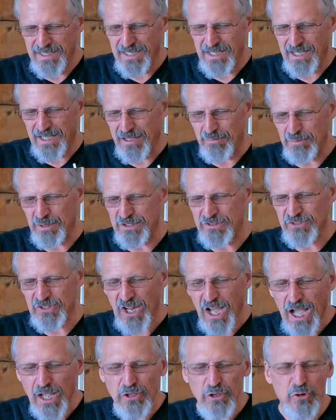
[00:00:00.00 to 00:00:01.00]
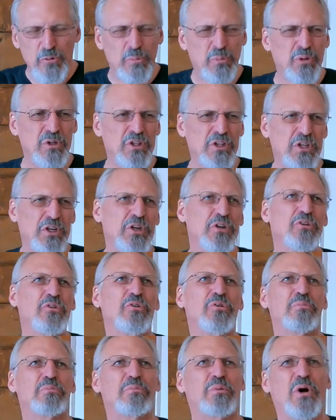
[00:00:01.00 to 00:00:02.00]
It's not your
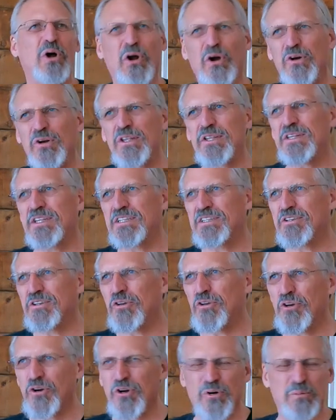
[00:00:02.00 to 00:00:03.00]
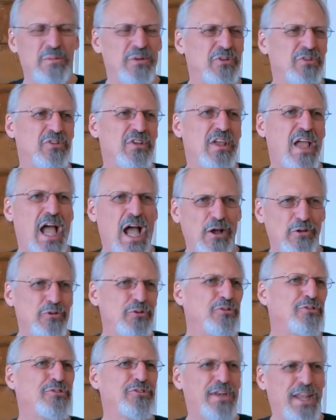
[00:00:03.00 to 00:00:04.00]
political party that determines how
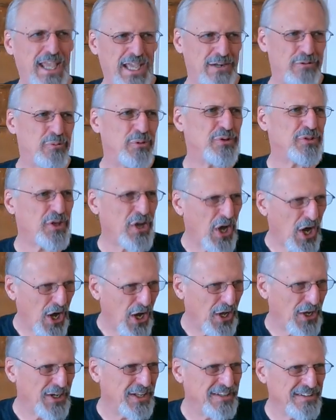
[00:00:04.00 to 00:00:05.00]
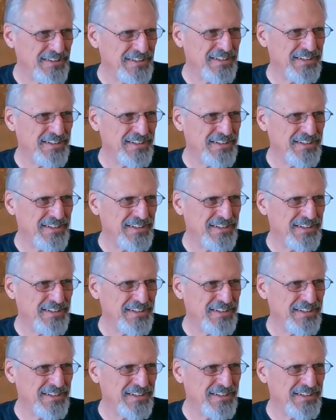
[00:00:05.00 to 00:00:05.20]
you stand with God.